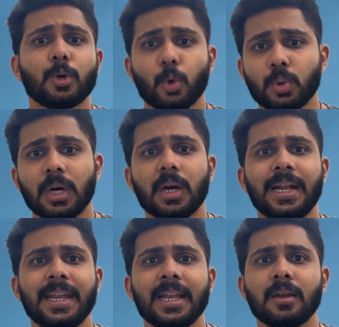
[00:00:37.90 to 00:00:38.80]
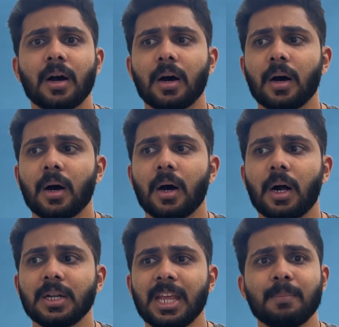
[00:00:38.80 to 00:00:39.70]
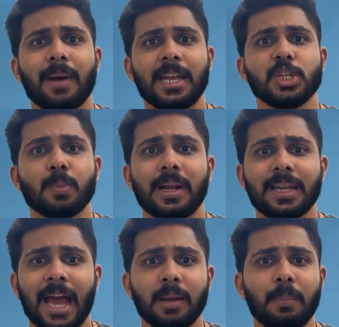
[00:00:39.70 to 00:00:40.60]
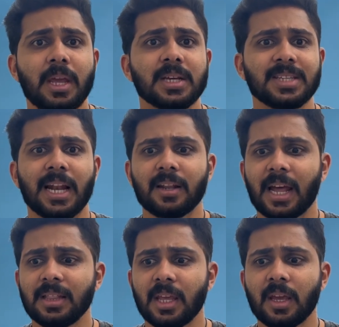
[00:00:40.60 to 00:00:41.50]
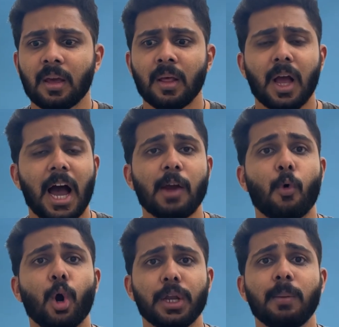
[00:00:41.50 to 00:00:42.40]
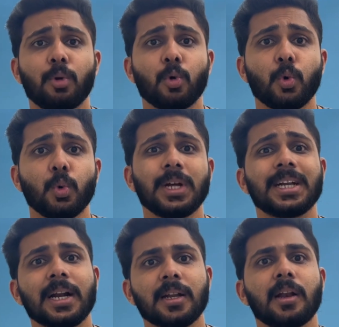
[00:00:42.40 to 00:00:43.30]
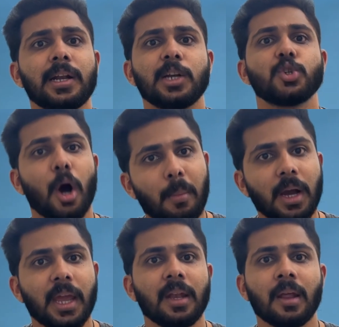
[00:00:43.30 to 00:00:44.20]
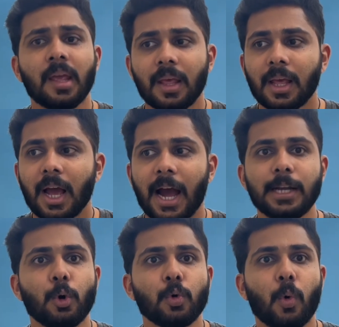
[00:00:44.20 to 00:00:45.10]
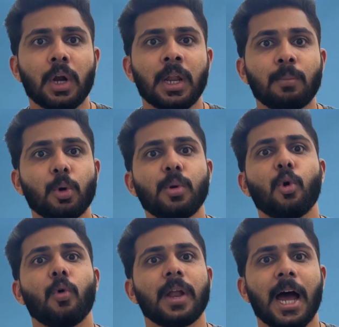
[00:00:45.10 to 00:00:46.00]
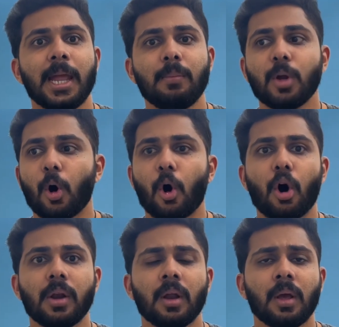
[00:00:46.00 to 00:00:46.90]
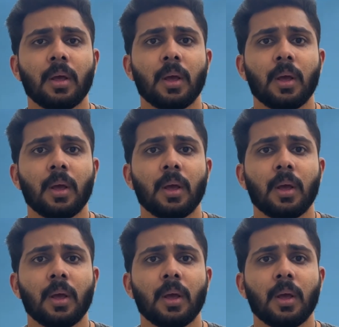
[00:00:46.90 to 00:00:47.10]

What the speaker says: to the Indian team management. And being a selector, I think I want him to do that underrated job again. I don't want him to be overhyped or